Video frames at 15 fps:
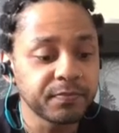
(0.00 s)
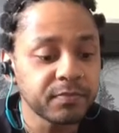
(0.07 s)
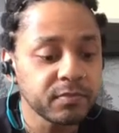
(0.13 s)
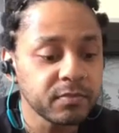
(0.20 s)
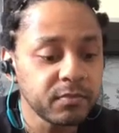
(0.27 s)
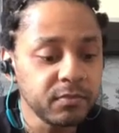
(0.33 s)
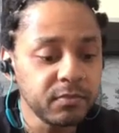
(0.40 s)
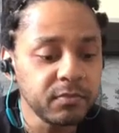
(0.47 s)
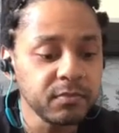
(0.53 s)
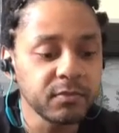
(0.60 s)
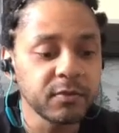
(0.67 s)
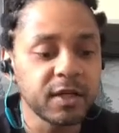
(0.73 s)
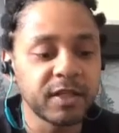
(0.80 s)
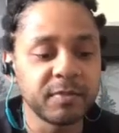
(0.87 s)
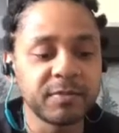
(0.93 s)
Right,
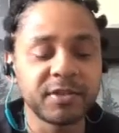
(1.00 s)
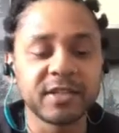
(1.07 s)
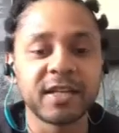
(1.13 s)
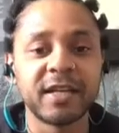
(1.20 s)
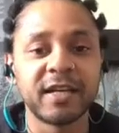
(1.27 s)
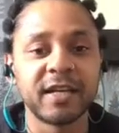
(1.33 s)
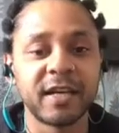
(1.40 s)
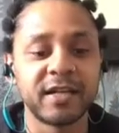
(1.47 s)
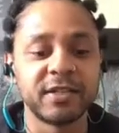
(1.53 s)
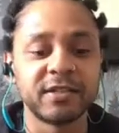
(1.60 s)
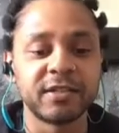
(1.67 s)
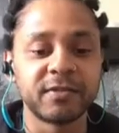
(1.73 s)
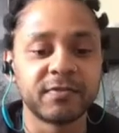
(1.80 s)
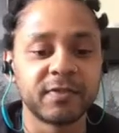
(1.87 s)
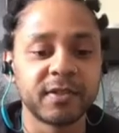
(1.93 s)
let me just clear the energy
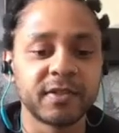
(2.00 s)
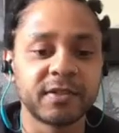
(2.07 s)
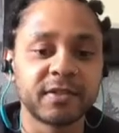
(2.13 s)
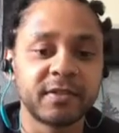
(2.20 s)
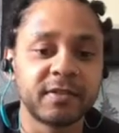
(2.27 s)
first.